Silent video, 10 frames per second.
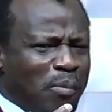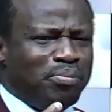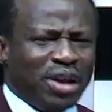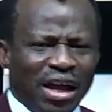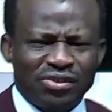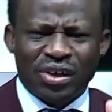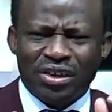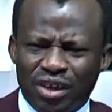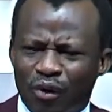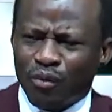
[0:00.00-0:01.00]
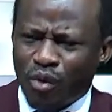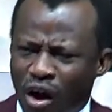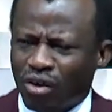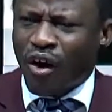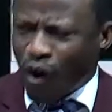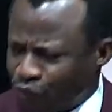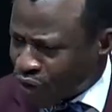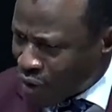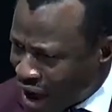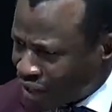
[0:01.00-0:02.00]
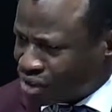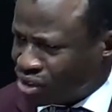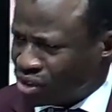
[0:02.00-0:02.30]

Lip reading: bless the work of your hand.